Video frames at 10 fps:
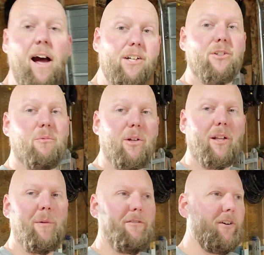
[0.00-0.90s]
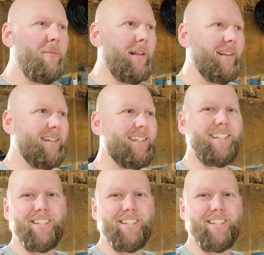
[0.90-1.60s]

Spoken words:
I should really be filming this.